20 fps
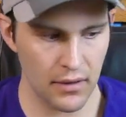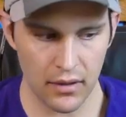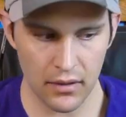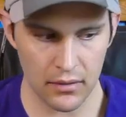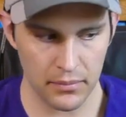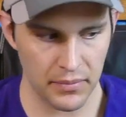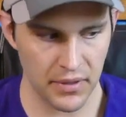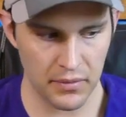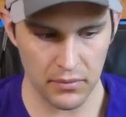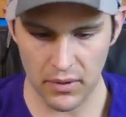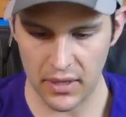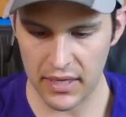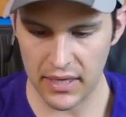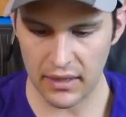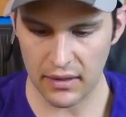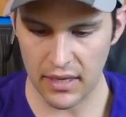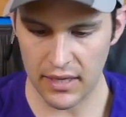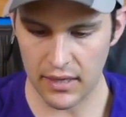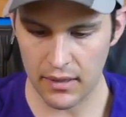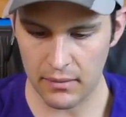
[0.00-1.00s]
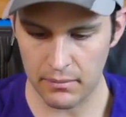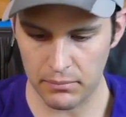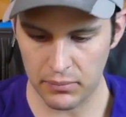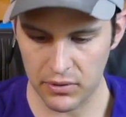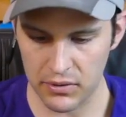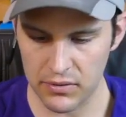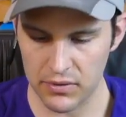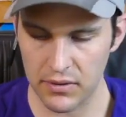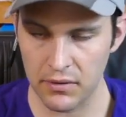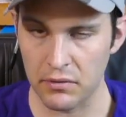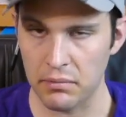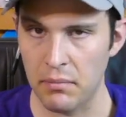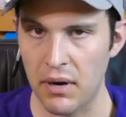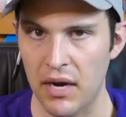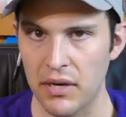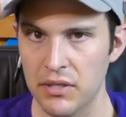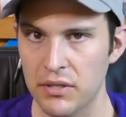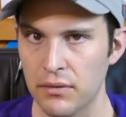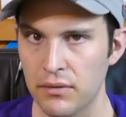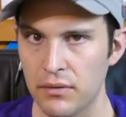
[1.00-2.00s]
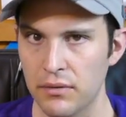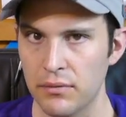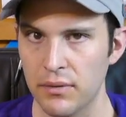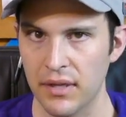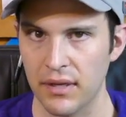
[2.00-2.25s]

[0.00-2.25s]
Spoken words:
I'll be running like a Bluetooth module